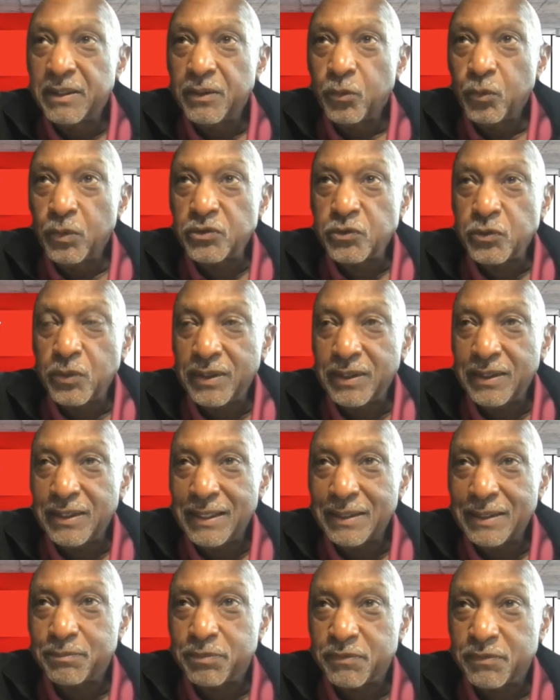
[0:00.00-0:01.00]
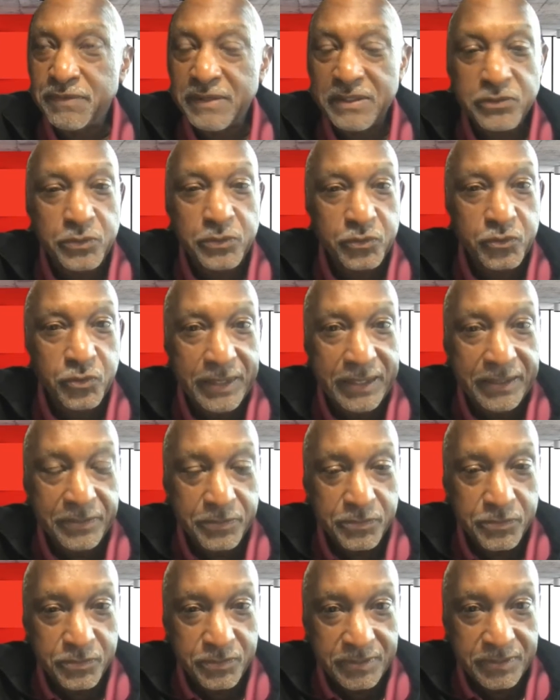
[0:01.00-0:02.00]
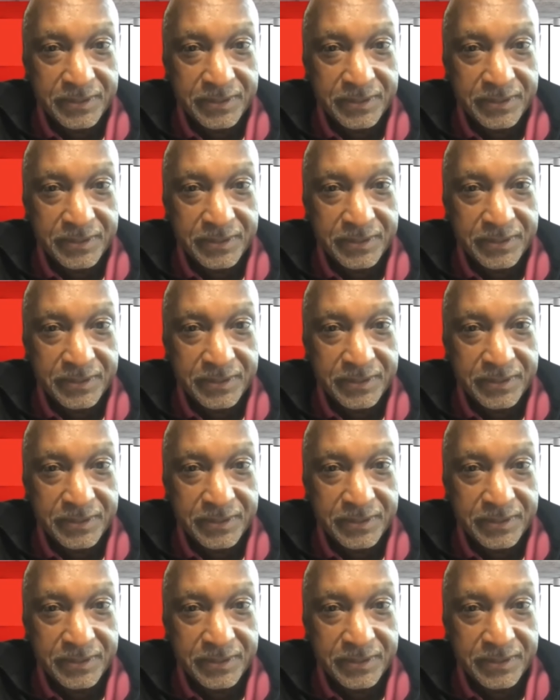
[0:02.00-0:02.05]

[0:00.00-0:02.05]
We're sort of like professional trainers.